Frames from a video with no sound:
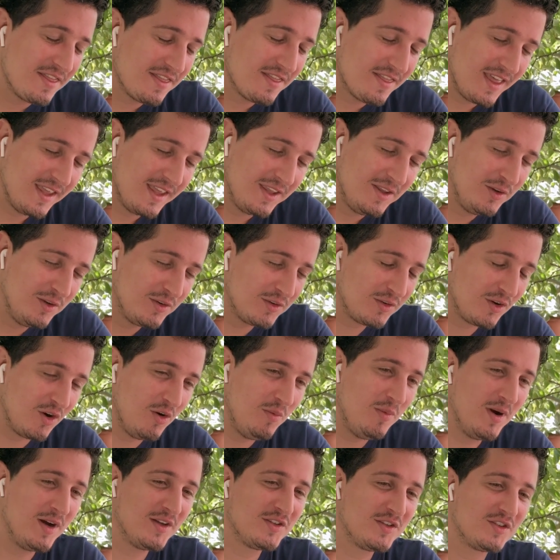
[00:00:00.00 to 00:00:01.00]
Thank you so
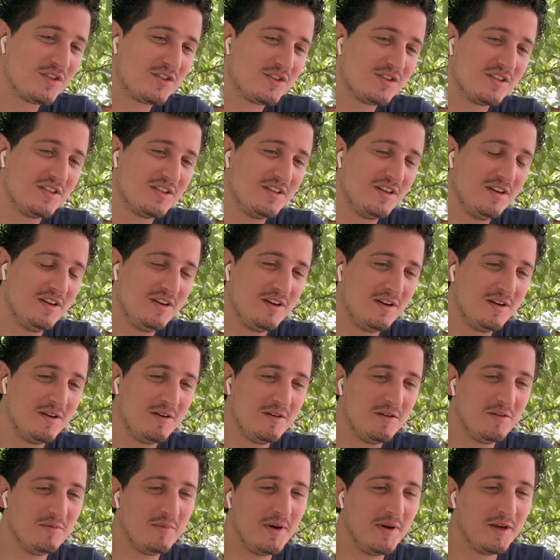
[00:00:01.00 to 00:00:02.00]
much,
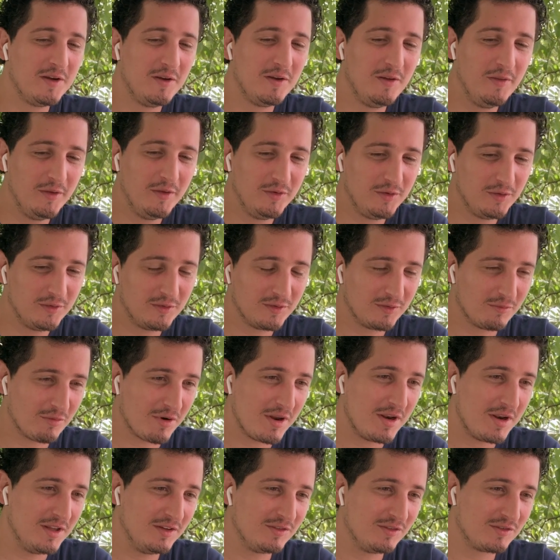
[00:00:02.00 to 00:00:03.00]
Michael. This is a
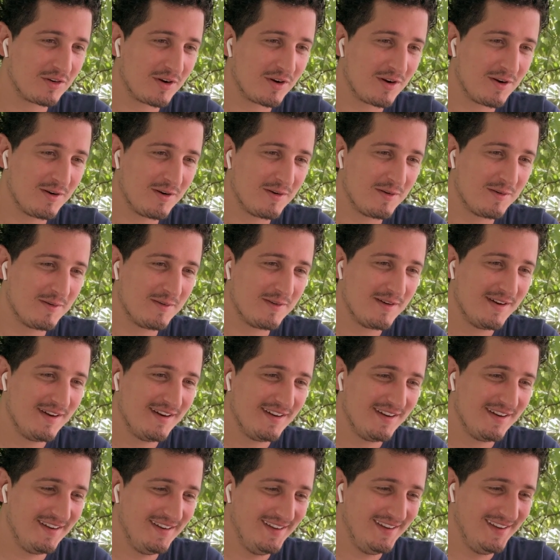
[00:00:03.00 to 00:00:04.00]
great intro,
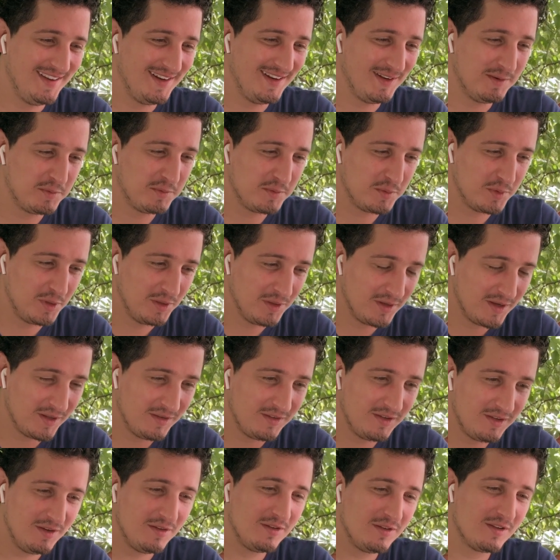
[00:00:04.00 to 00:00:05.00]
and we'll
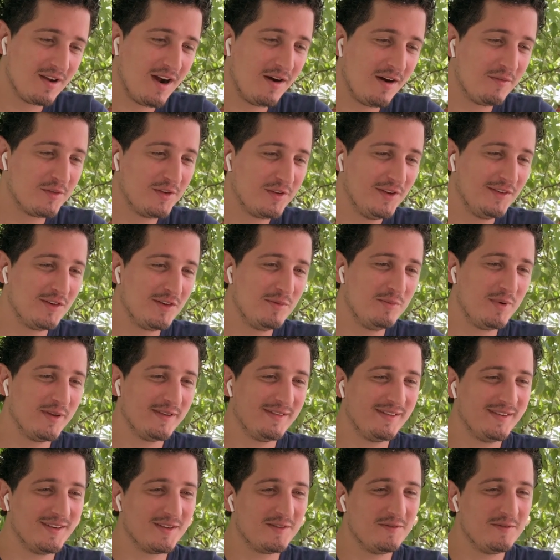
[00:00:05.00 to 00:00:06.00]
continue the conversation about
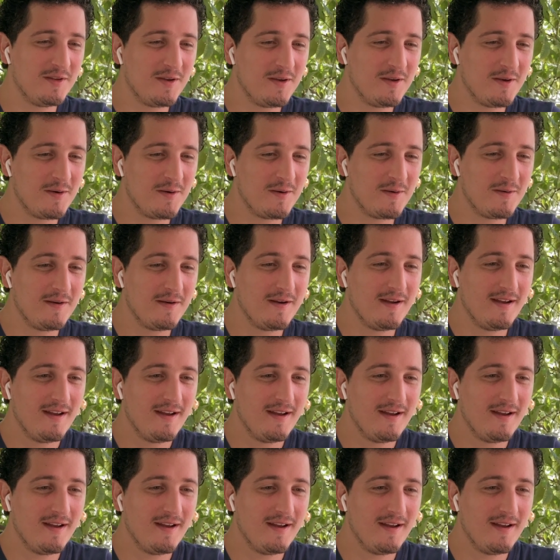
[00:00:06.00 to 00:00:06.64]
Ionic Vue.